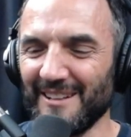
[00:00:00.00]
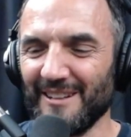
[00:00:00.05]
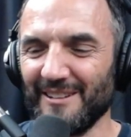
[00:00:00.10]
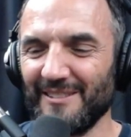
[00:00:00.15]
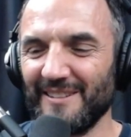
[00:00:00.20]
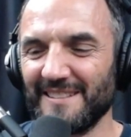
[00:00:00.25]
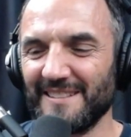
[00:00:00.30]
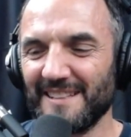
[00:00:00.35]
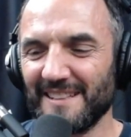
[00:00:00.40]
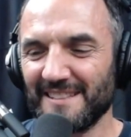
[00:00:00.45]

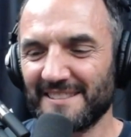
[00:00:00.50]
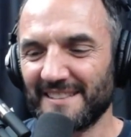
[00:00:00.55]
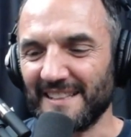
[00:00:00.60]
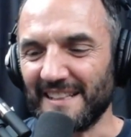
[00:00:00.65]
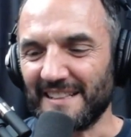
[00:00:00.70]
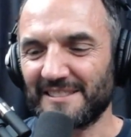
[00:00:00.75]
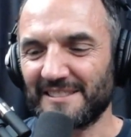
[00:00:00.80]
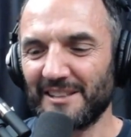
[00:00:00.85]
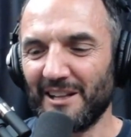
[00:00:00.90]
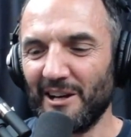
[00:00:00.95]

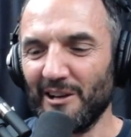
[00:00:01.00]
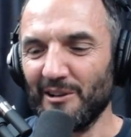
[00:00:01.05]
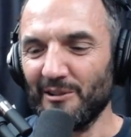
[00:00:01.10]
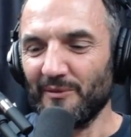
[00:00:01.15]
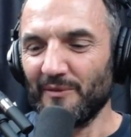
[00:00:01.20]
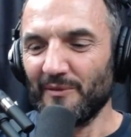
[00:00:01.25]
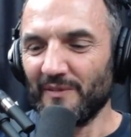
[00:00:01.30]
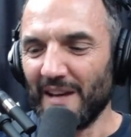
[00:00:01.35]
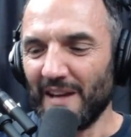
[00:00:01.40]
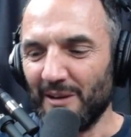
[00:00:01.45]
Fantastic.
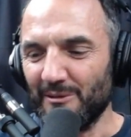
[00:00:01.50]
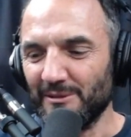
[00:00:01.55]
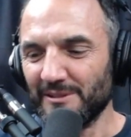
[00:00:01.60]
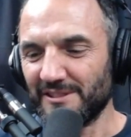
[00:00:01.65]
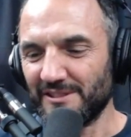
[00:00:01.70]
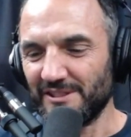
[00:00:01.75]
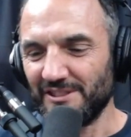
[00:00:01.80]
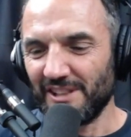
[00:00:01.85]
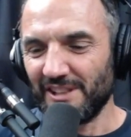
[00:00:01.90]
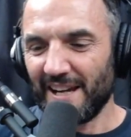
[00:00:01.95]
So that
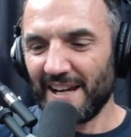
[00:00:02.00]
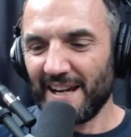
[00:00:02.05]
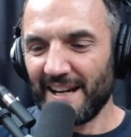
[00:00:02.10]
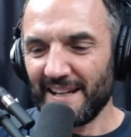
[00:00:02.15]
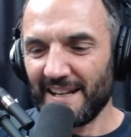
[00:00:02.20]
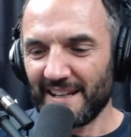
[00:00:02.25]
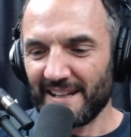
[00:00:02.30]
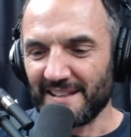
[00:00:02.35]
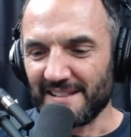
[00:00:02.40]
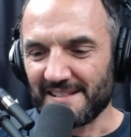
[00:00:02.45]
was
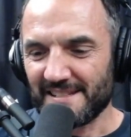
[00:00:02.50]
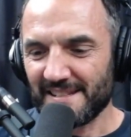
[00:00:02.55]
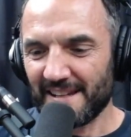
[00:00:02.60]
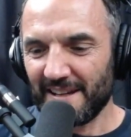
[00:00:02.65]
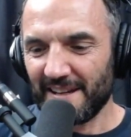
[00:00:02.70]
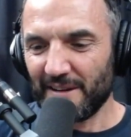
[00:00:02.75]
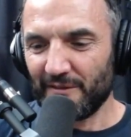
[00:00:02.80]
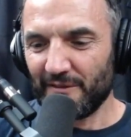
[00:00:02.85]
Jane and Tay,